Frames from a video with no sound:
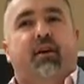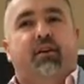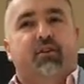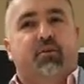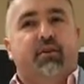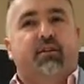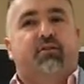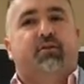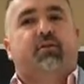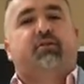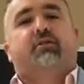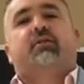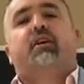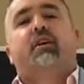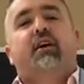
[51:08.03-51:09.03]

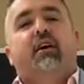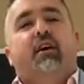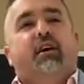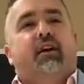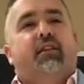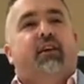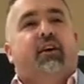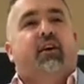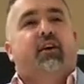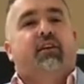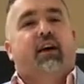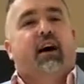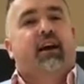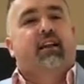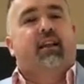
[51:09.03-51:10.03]
under-resourced. There are
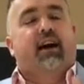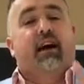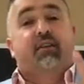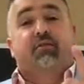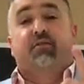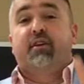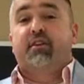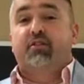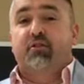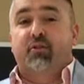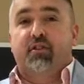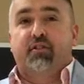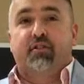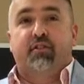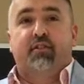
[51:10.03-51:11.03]
not a lot of
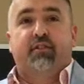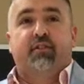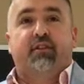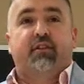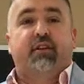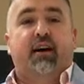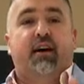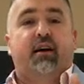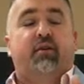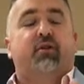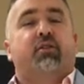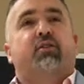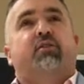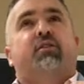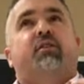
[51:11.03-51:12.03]
resources,
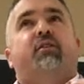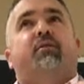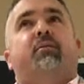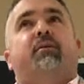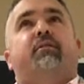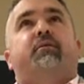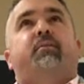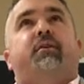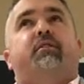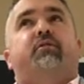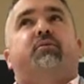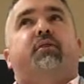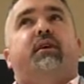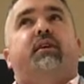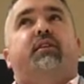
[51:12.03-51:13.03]
let me put it
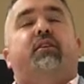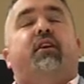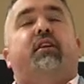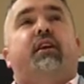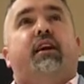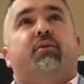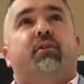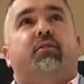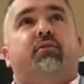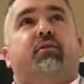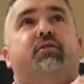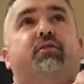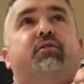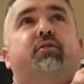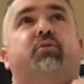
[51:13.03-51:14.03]
this way. There are a lot of
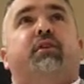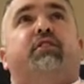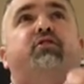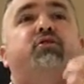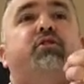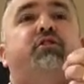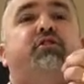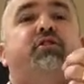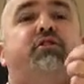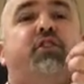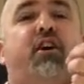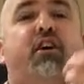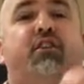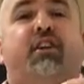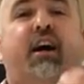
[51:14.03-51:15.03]
resources. The resources
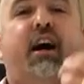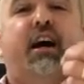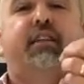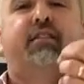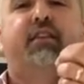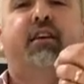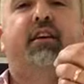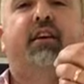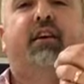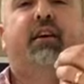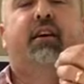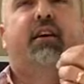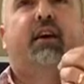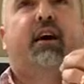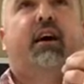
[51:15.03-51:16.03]
are not,
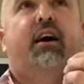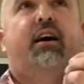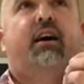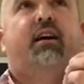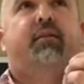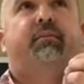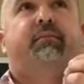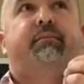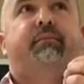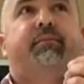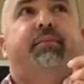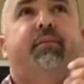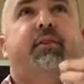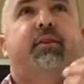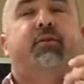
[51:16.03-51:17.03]

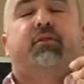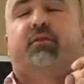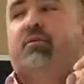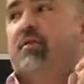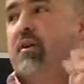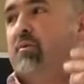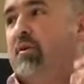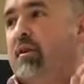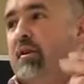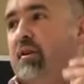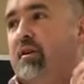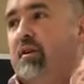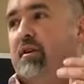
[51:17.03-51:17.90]
what's the right word?